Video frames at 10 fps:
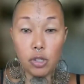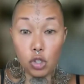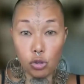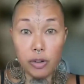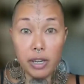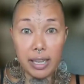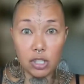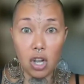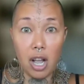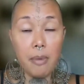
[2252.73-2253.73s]
because during
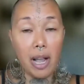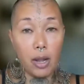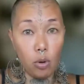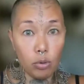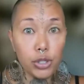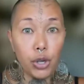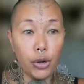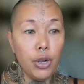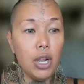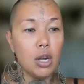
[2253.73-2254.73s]
that time, I
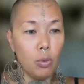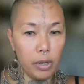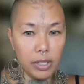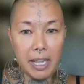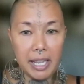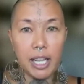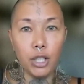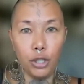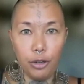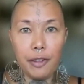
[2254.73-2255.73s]
also was
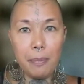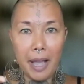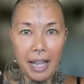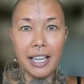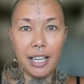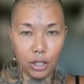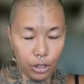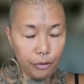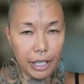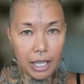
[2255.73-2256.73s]
making a lot of impact
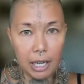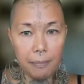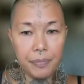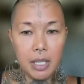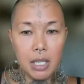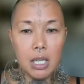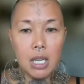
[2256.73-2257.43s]
and a lot of income.